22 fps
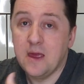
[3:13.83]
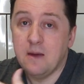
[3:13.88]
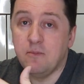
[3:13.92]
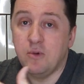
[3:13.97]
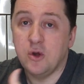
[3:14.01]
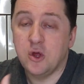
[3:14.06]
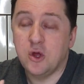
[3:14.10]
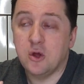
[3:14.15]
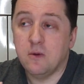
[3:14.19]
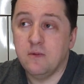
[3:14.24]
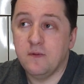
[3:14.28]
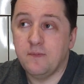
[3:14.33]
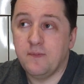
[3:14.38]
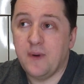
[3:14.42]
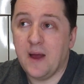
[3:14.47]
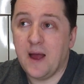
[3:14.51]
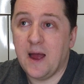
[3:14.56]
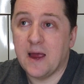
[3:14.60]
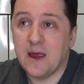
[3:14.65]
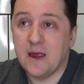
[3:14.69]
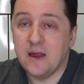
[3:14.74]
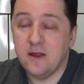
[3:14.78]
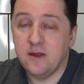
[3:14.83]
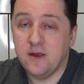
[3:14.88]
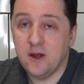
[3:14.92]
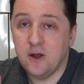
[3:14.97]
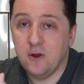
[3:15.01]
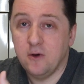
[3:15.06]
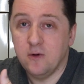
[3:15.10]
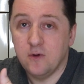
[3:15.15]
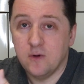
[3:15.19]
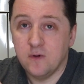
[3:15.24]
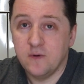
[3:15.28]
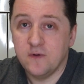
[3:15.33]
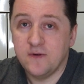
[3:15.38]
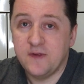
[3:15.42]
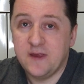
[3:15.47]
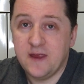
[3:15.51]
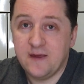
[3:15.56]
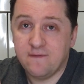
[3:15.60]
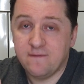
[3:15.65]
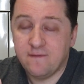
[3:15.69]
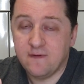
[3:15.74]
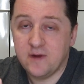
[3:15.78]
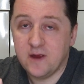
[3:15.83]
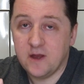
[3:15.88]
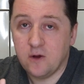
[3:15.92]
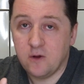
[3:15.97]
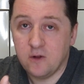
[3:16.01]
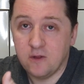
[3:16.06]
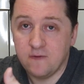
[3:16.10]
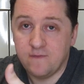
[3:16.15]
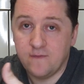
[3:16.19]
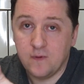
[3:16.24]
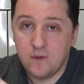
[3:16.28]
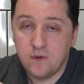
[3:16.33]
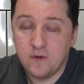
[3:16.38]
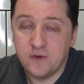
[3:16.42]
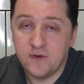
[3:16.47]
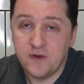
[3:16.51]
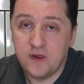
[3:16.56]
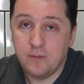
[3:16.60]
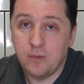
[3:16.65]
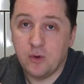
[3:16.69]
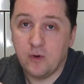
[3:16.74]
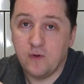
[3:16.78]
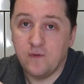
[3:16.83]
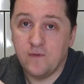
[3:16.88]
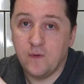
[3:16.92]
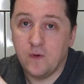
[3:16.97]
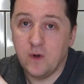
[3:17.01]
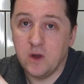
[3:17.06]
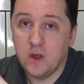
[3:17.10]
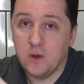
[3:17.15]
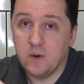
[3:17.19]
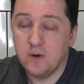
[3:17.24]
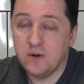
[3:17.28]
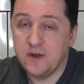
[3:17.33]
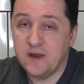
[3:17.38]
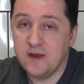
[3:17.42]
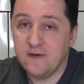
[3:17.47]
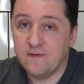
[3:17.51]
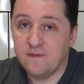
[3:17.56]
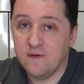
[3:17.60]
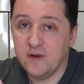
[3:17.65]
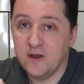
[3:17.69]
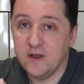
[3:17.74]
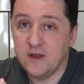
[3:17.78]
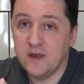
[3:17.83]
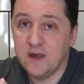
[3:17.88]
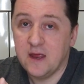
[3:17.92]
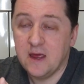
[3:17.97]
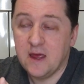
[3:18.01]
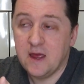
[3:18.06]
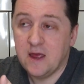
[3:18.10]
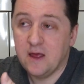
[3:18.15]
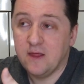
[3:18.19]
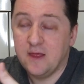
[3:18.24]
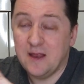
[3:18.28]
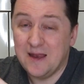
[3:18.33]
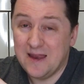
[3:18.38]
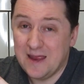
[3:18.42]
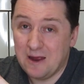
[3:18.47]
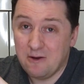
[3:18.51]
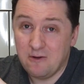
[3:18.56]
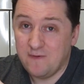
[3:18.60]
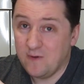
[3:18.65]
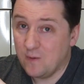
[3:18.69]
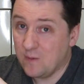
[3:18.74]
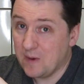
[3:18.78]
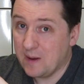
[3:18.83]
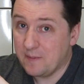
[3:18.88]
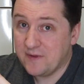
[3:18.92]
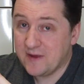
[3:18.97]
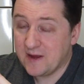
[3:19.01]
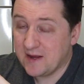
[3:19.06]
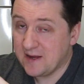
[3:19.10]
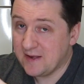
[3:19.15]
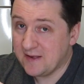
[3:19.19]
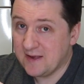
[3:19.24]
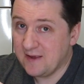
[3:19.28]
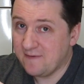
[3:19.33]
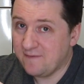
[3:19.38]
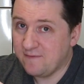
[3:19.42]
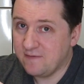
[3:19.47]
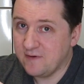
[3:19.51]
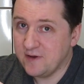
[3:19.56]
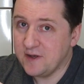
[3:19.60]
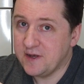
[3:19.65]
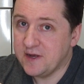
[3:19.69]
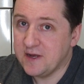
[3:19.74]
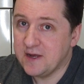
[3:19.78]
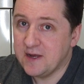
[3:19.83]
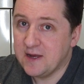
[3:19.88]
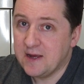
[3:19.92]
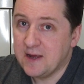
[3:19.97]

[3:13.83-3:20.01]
but he comes back and your logo is different, all the photos in your portfolio are different, the layout of your website is different,